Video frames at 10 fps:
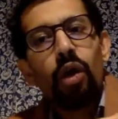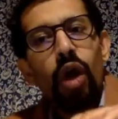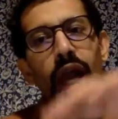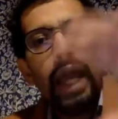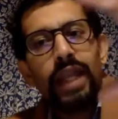
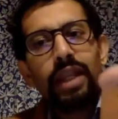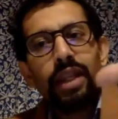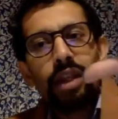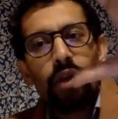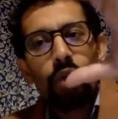And
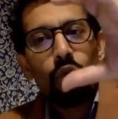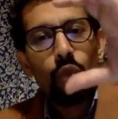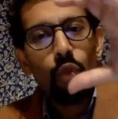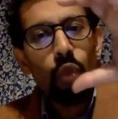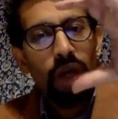
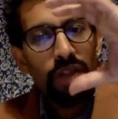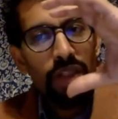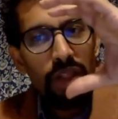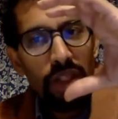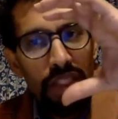one of
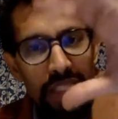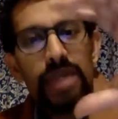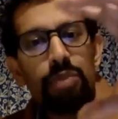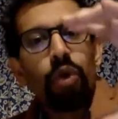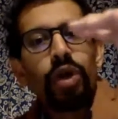the
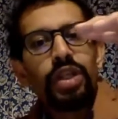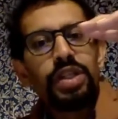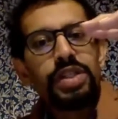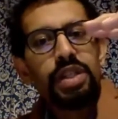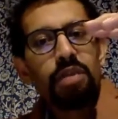key
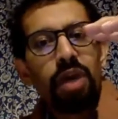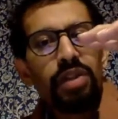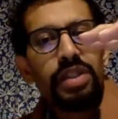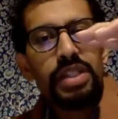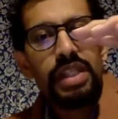points
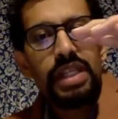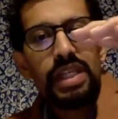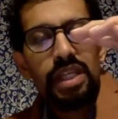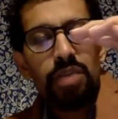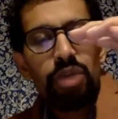about
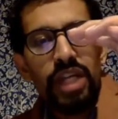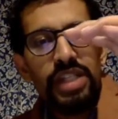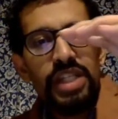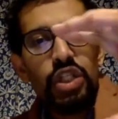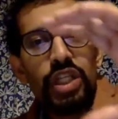the
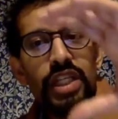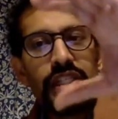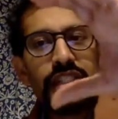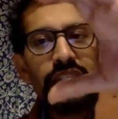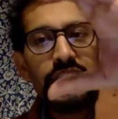immunization is
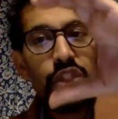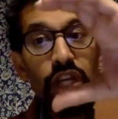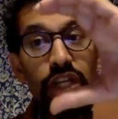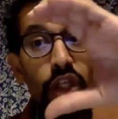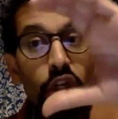that it's
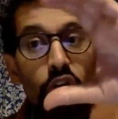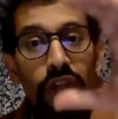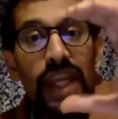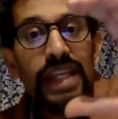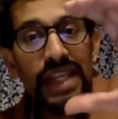trying to
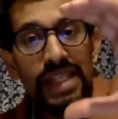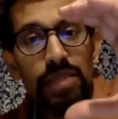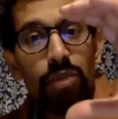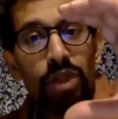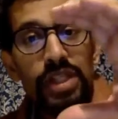create
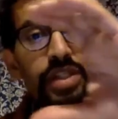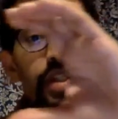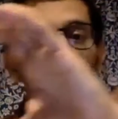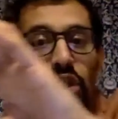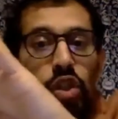antibodies
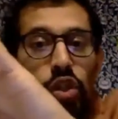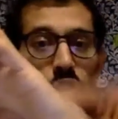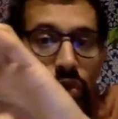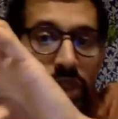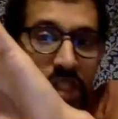
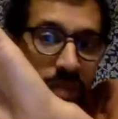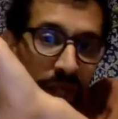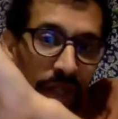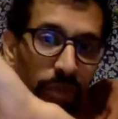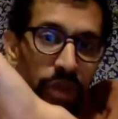to this
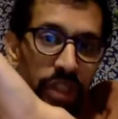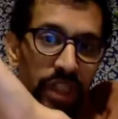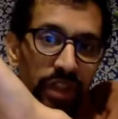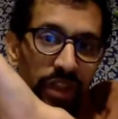spike protein.